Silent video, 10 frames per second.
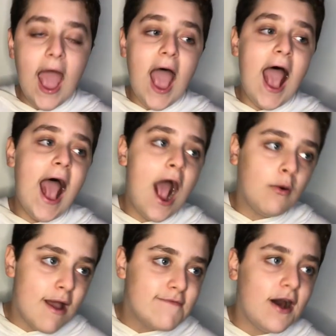
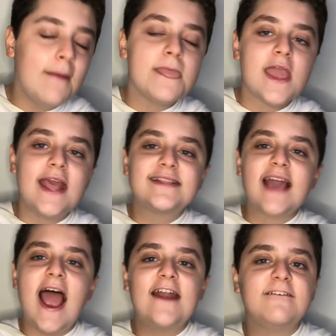However, it's
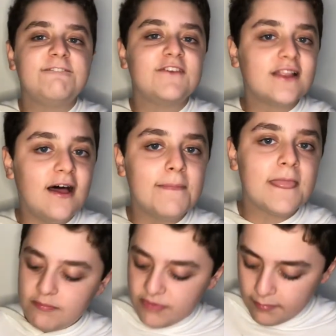kind of filler.
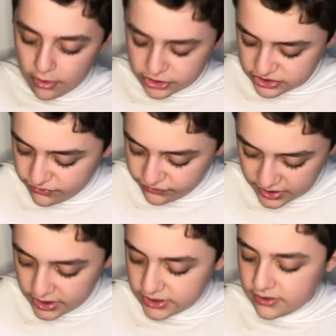The most
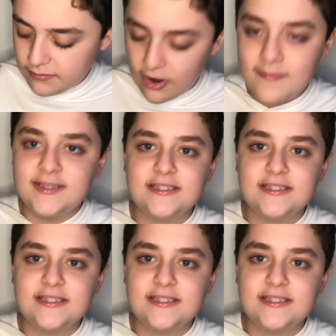filler moments in